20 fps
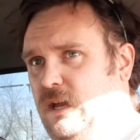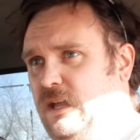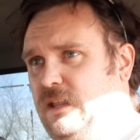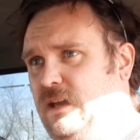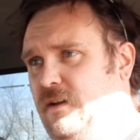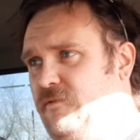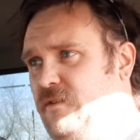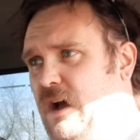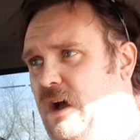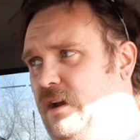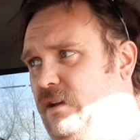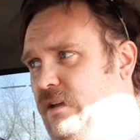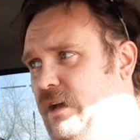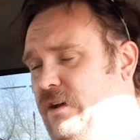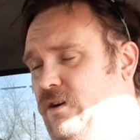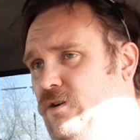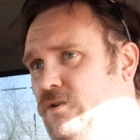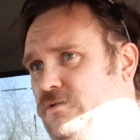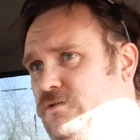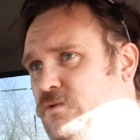And they've got
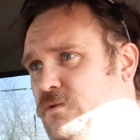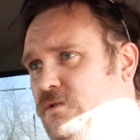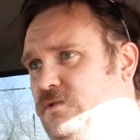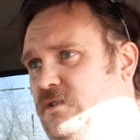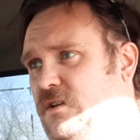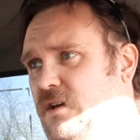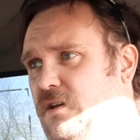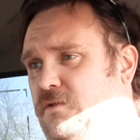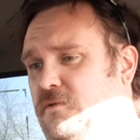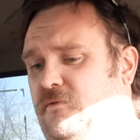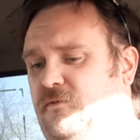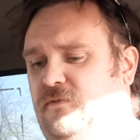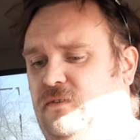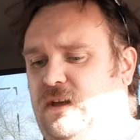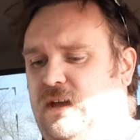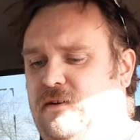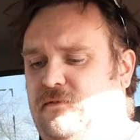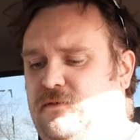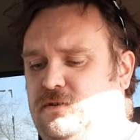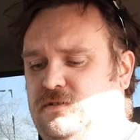like all sorts of other
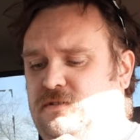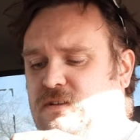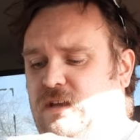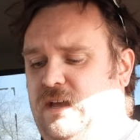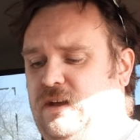flavors,